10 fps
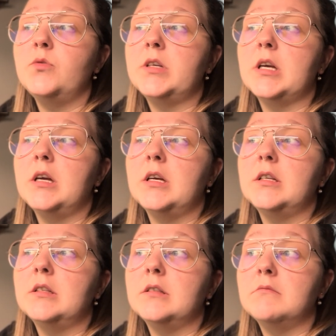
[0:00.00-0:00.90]

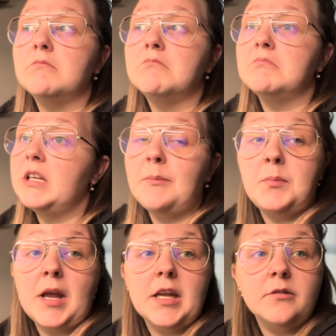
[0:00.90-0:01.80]
can get
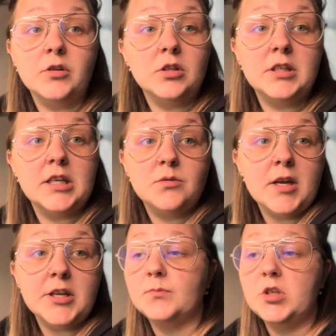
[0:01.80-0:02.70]
paid a full day's
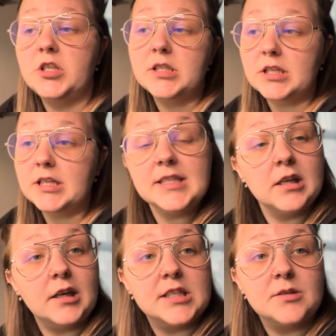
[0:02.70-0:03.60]
wage, which is
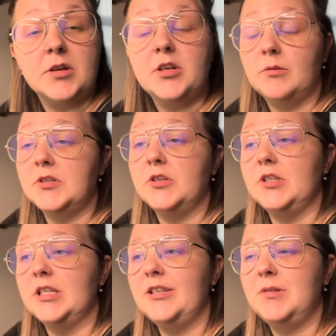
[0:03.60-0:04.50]
nice when you're on
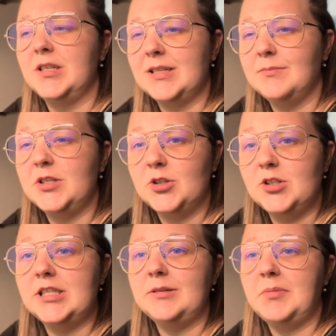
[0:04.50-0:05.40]
maternity leave, because the
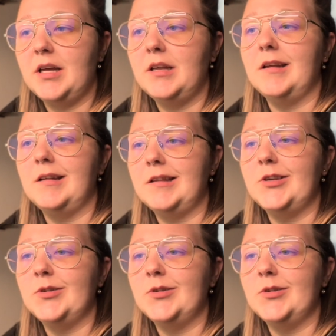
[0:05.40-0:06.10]
maternity pay in the